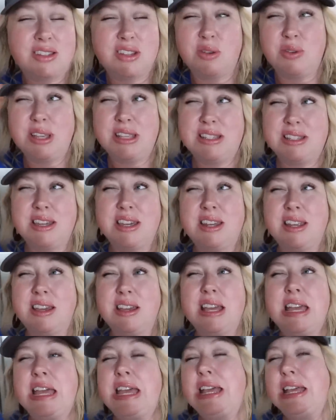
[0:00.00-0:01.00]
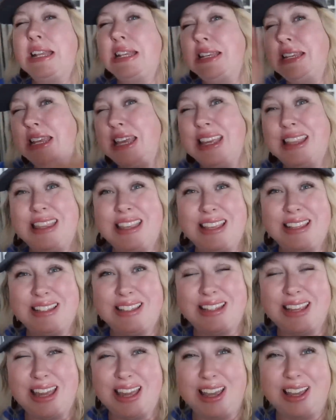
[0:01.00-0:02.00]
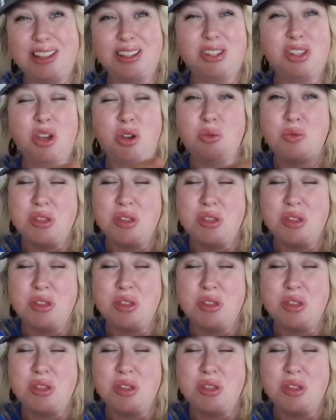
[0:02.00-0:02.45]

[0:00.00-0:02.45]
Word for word: So he's gonna need these days